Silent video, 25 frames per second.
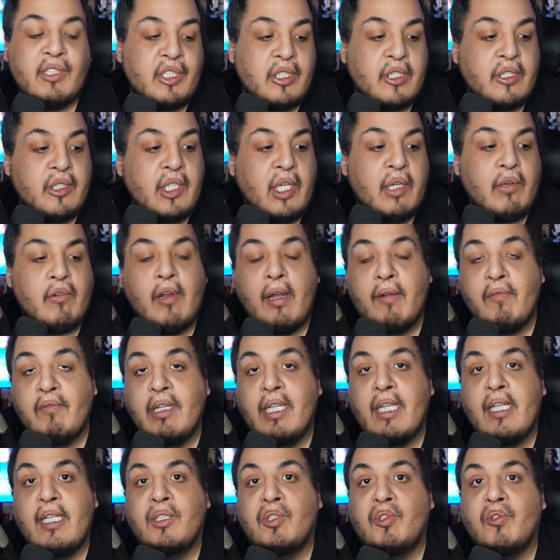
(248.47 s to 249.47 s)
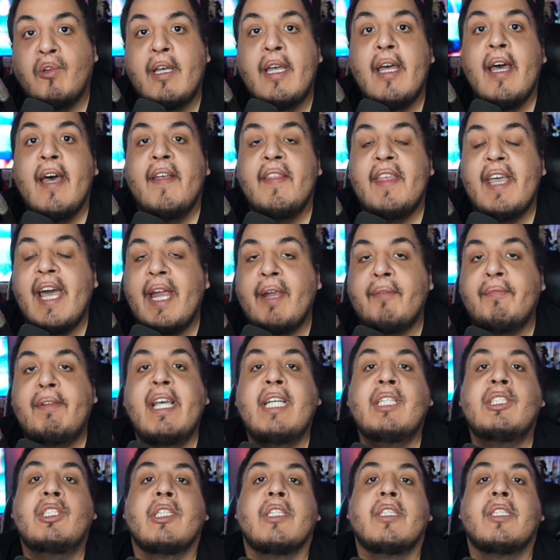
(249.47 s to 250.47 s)
And just in general, I really enjoy the
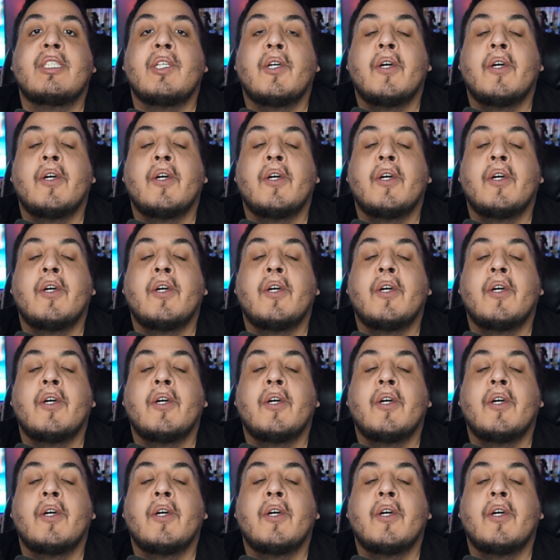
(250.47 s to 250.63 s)
adaptation.